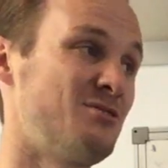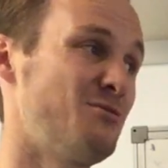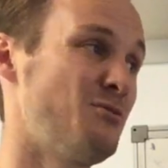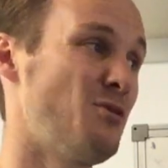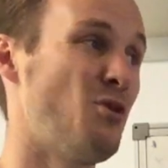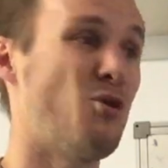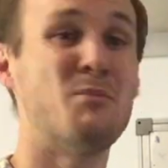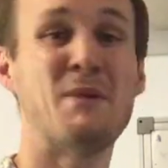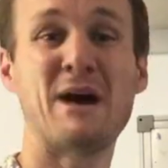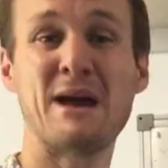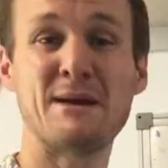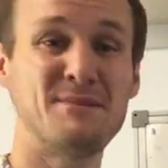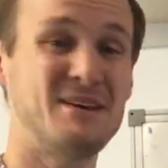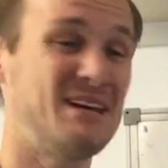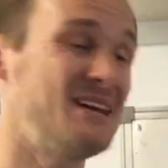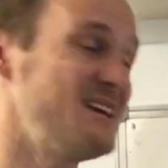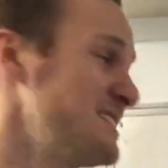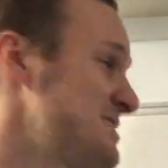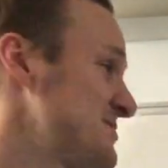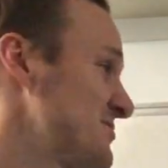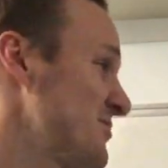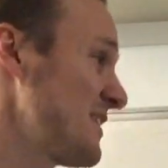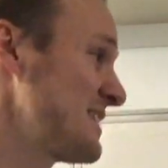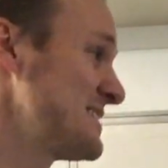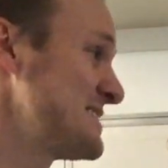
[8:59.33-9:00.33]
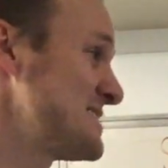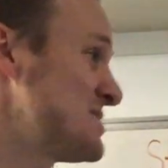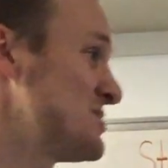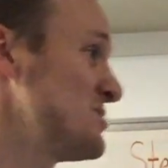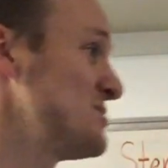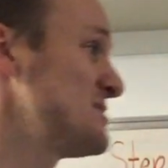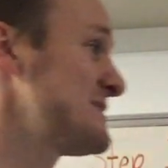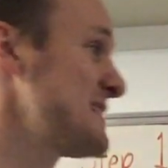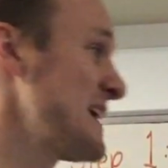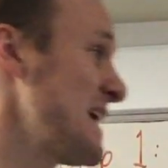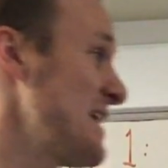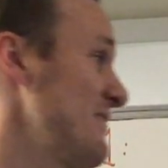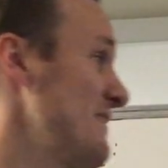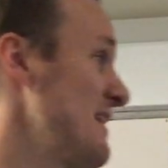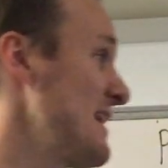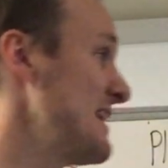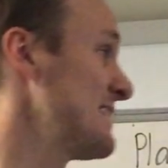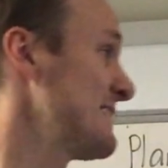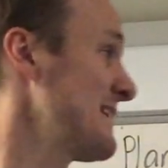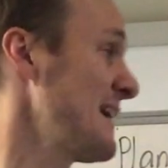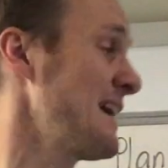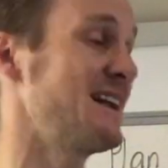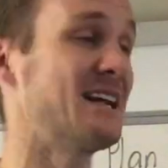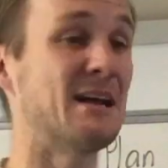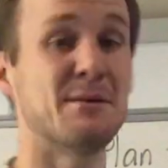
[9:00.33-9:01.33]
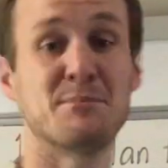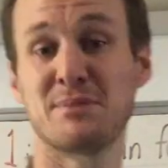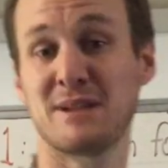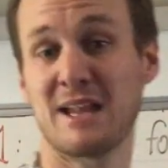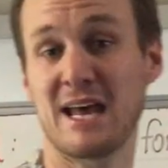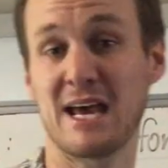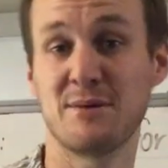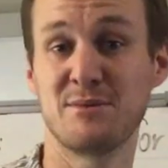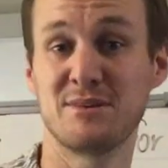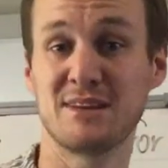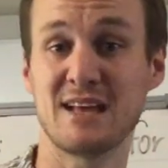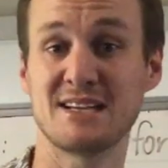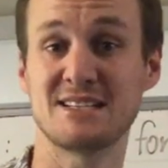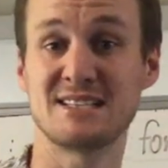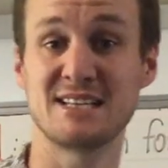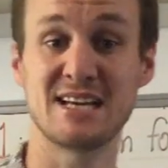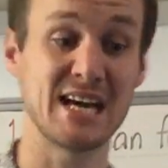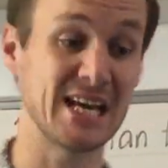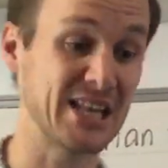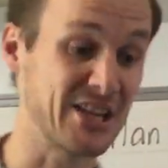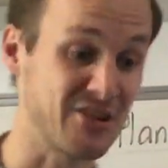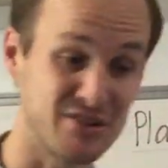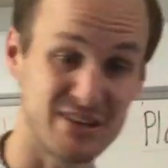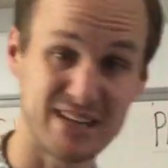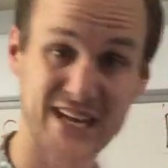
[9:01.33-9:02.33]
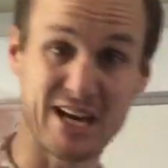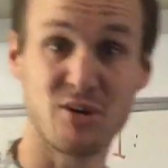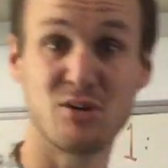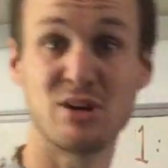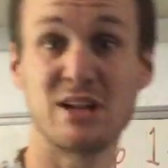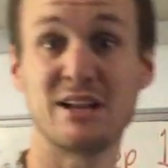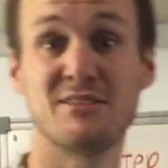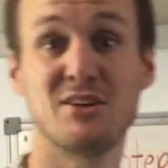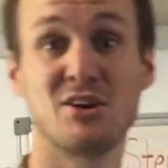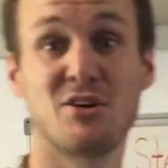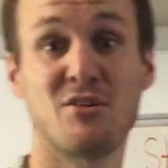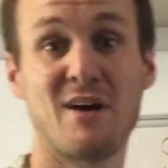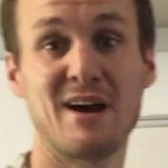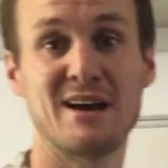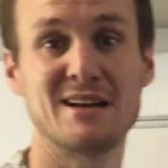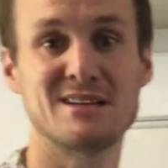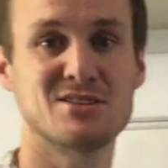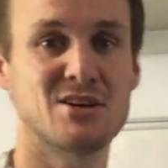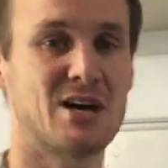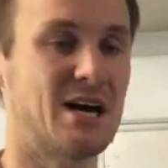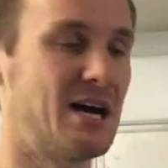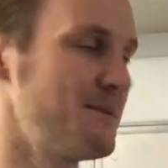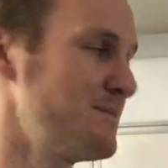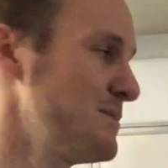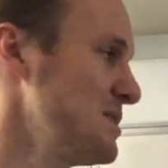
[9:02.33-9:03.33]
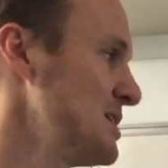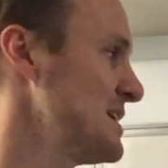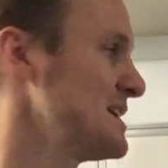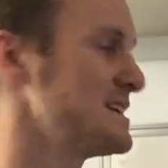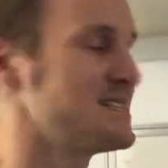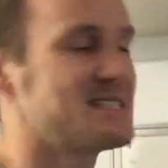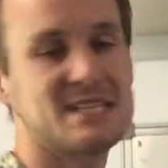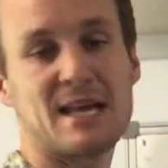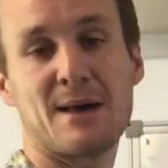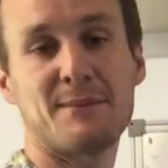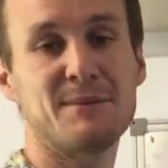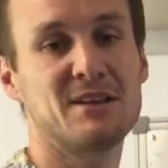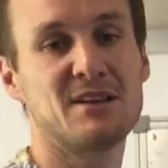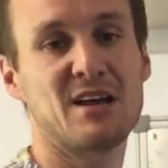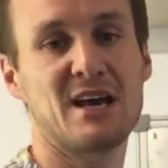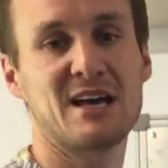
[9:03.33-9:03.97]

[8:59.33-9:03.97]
or maybe his friends do stay around and they end up playing with that together and they all have a great time. Something